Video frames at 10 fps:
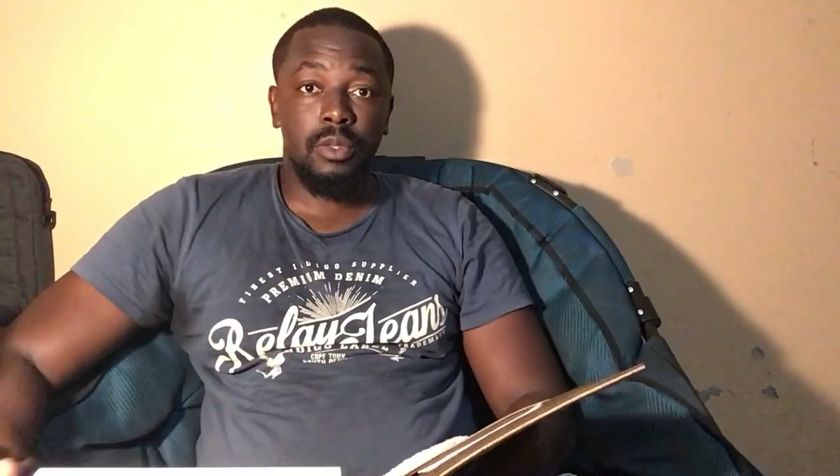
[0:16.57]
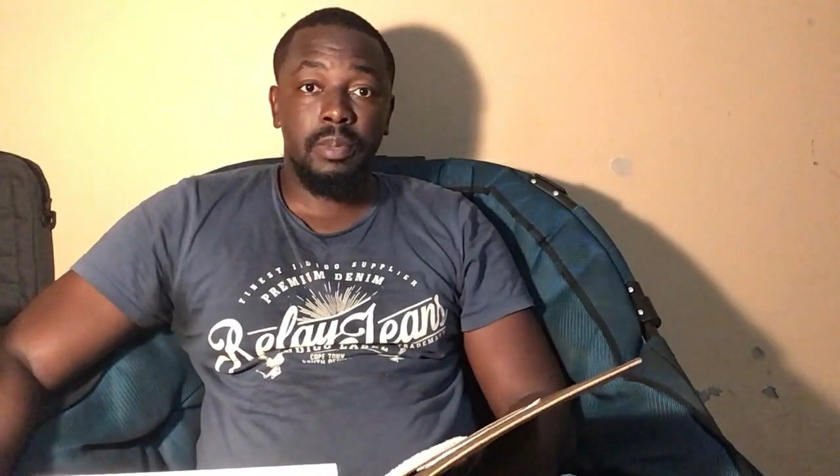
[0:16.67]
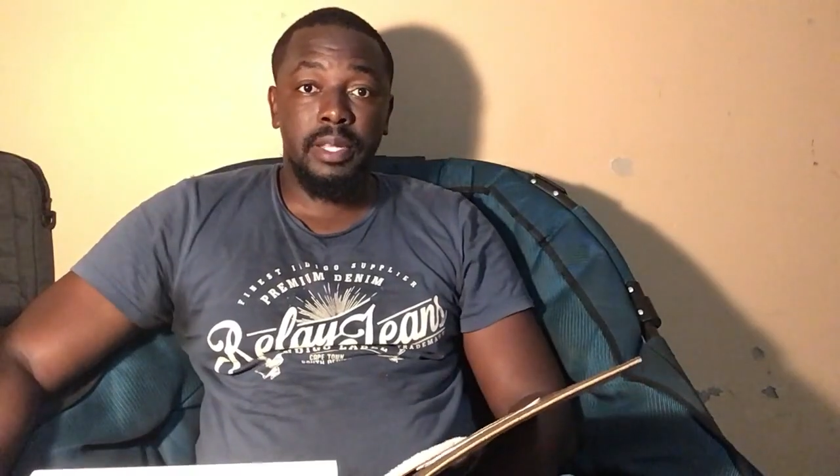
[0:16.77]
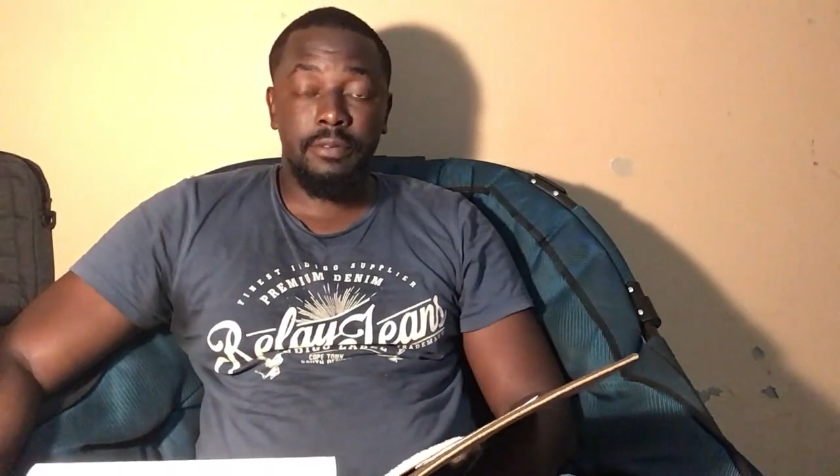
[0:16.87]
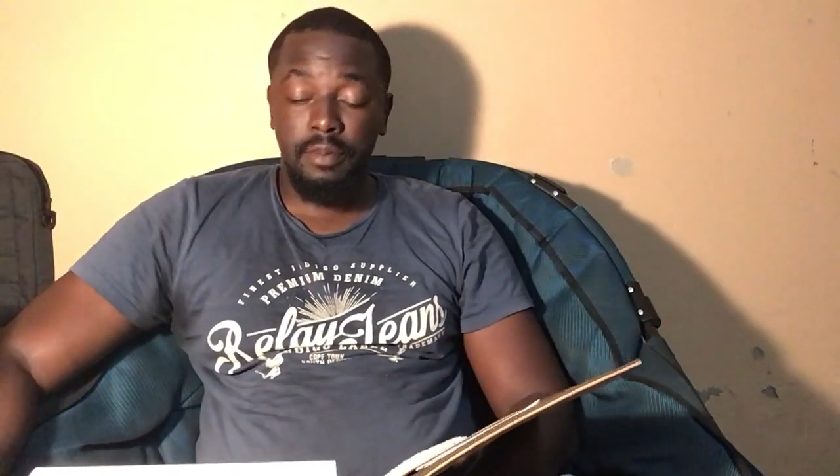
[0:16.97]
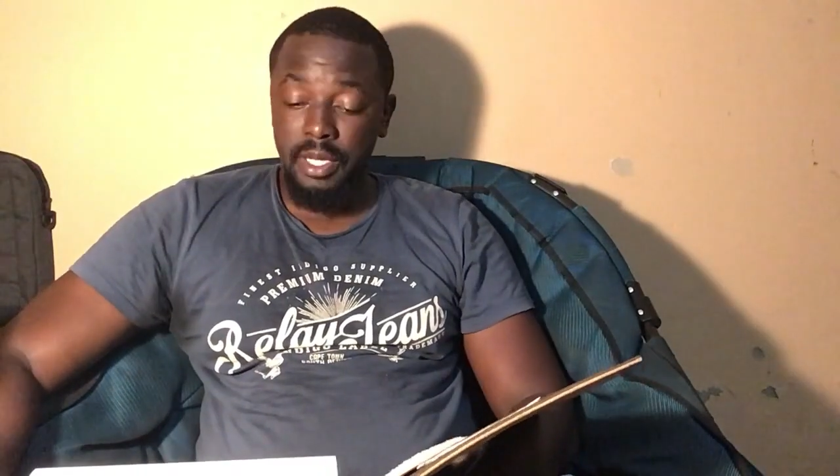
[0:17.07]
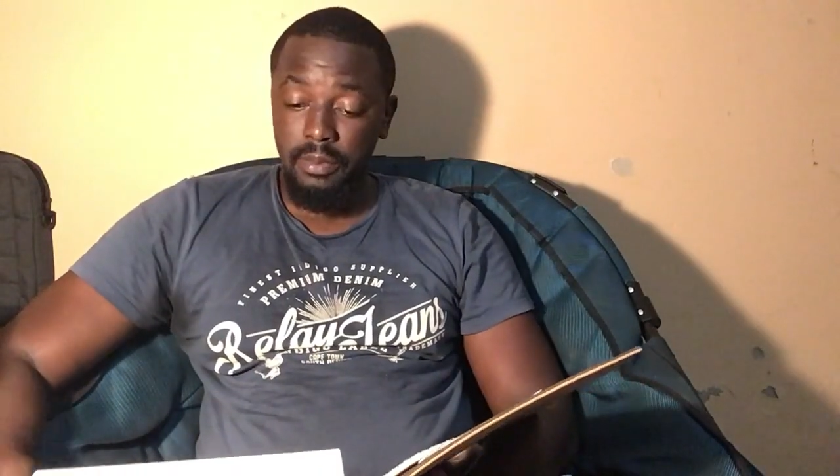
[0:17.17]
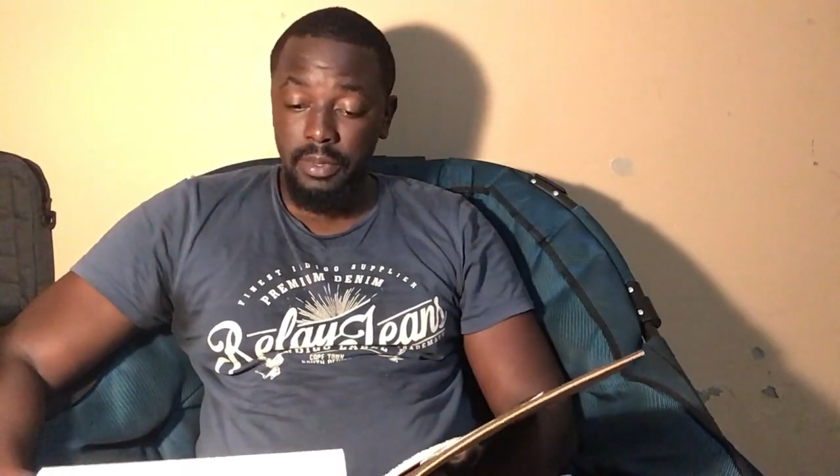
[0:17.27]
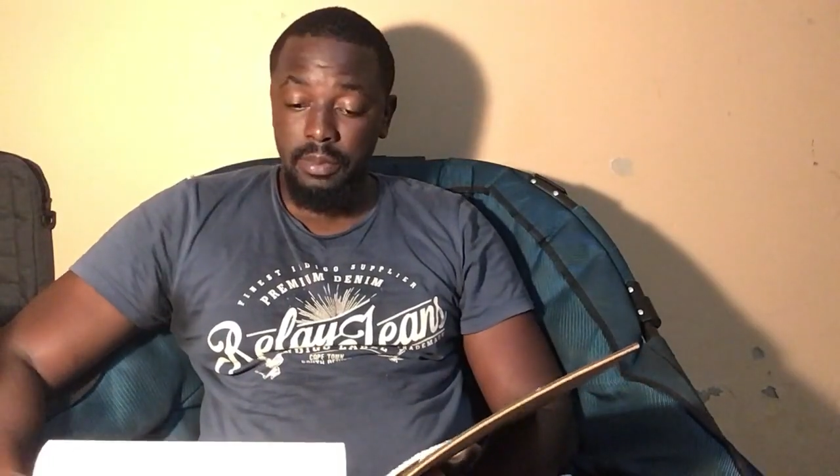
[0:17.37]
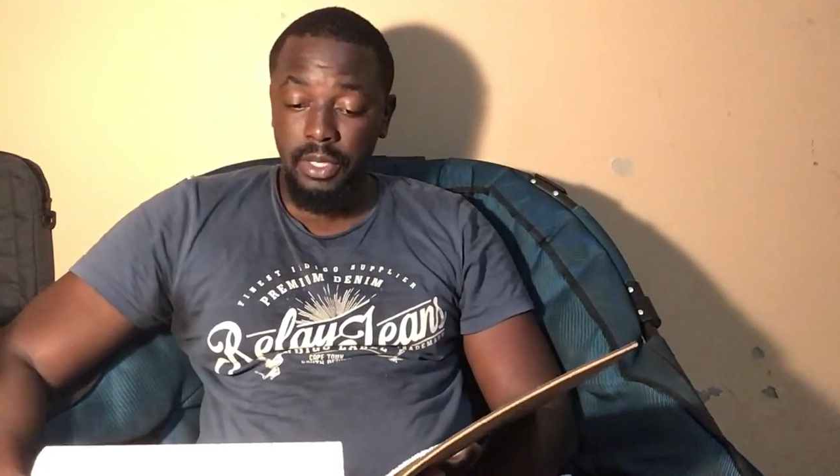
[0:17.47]
platform in
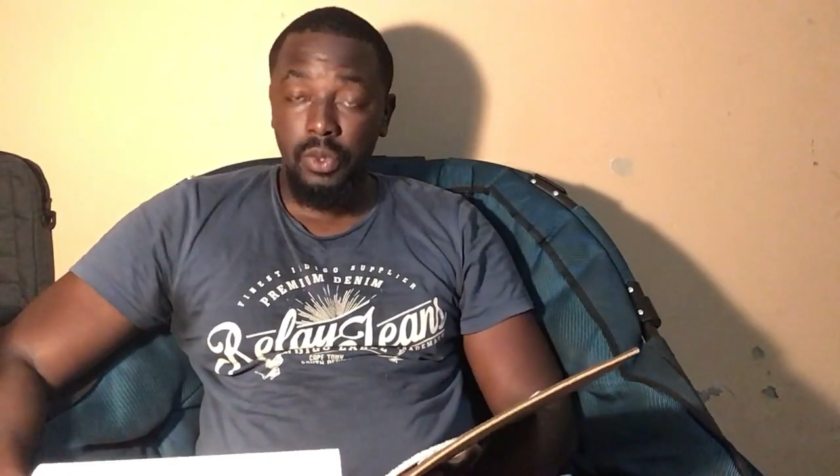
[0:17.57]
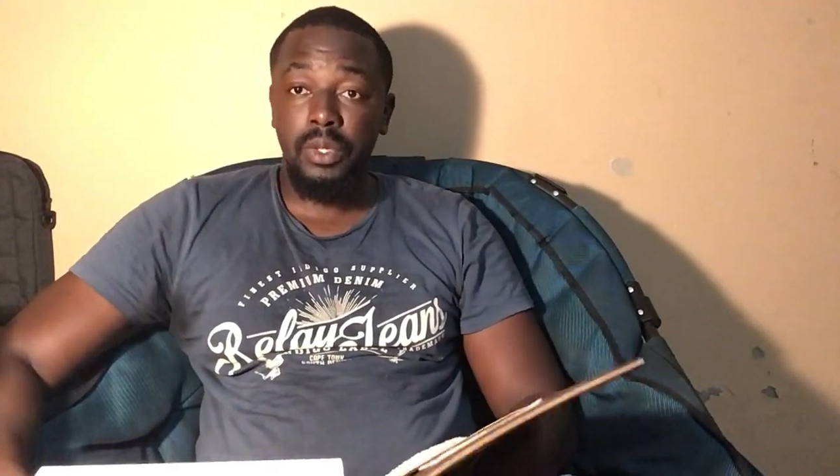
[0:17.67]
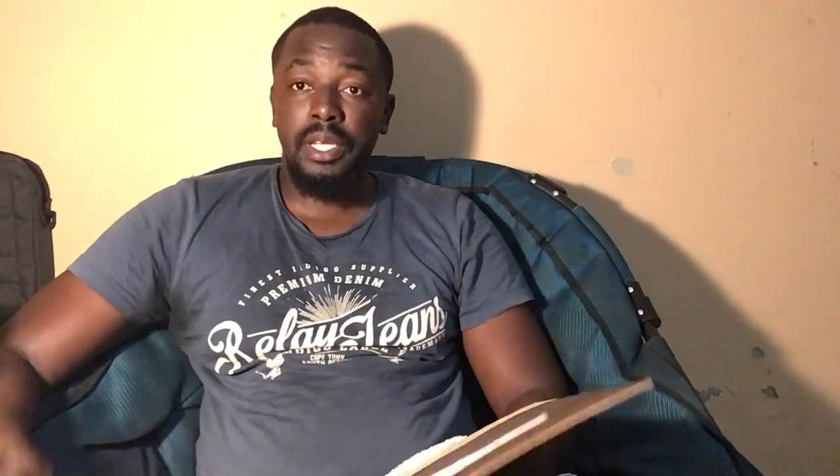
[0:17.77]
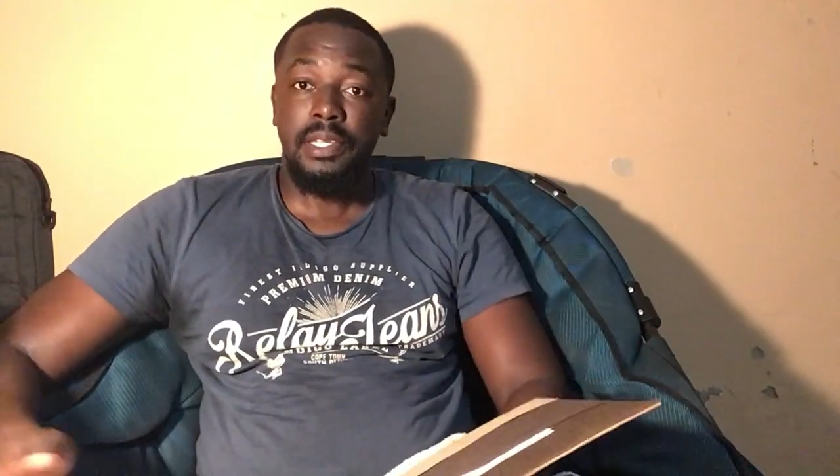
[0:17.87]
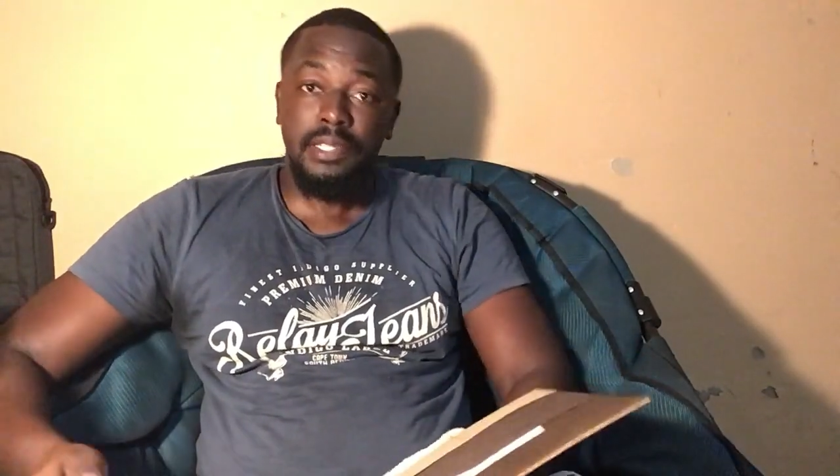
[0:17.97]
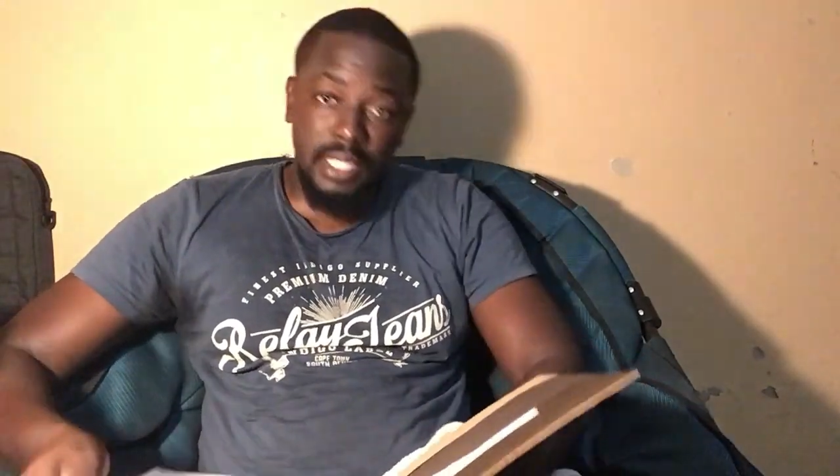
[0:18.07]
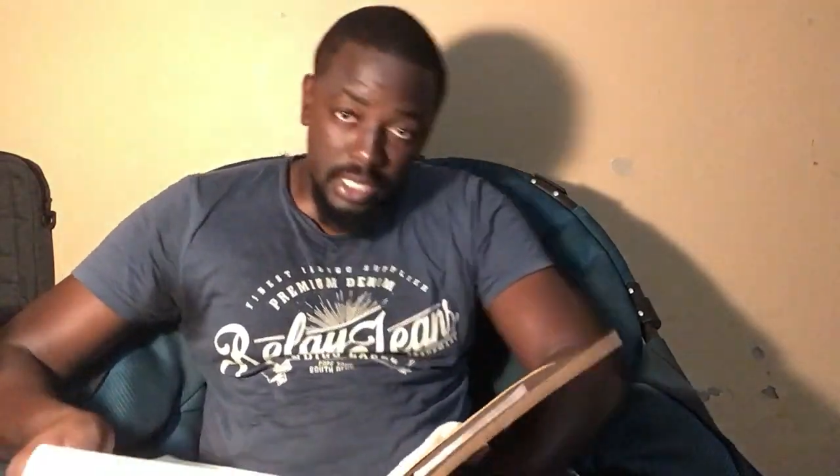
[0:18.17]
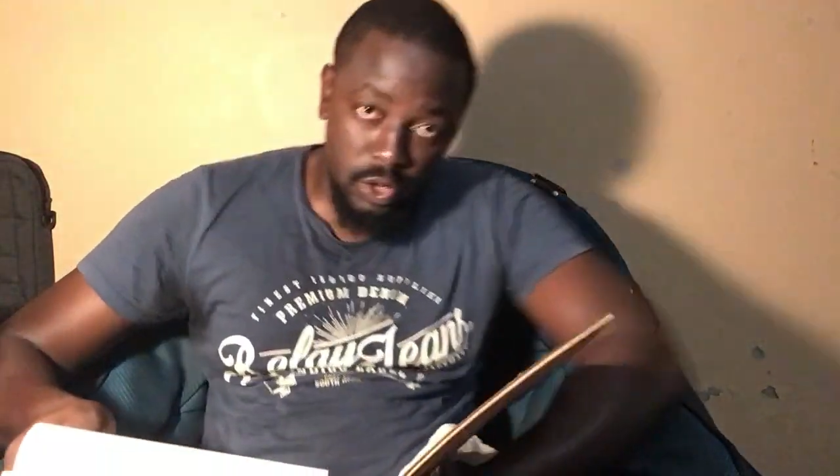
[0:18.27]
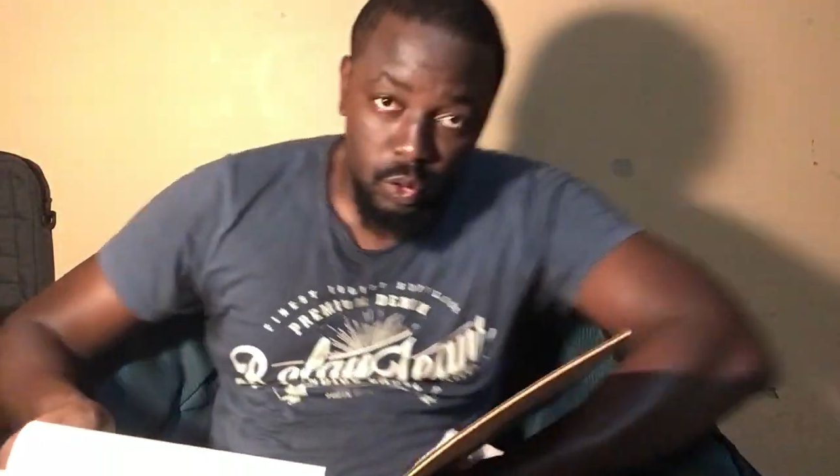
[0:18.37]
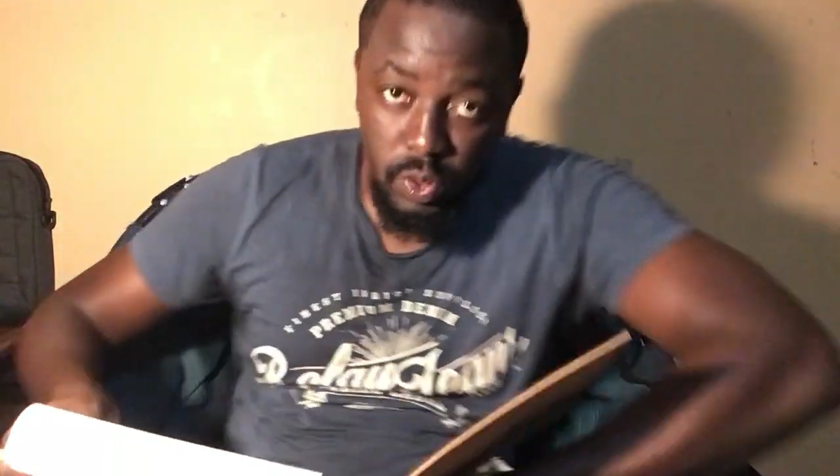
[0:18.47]
Namibia known as
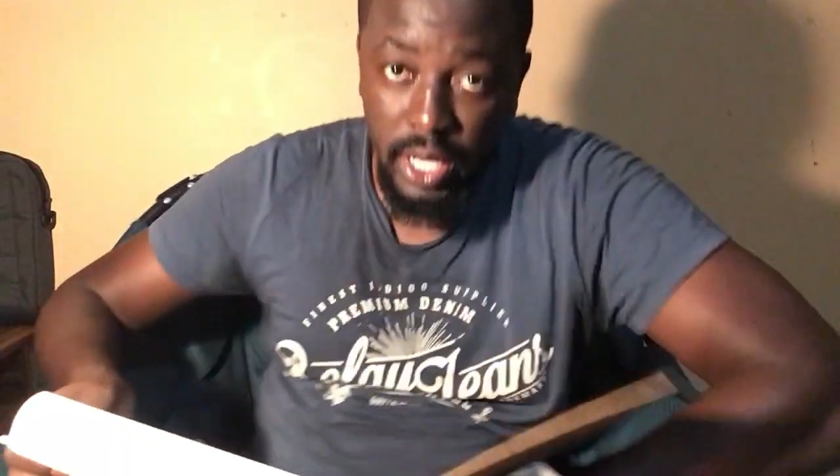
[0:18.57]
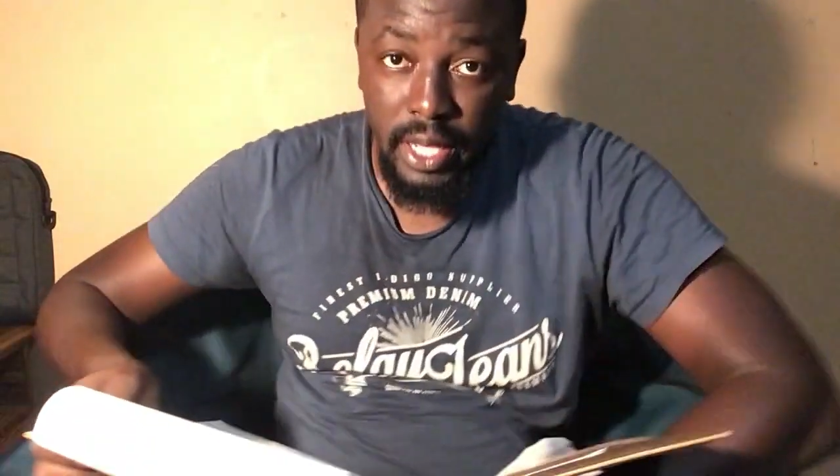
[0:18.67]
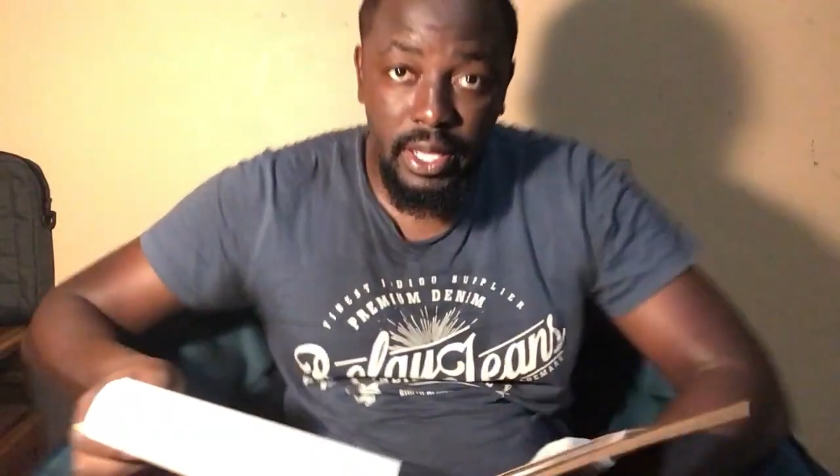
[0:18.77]
Luna,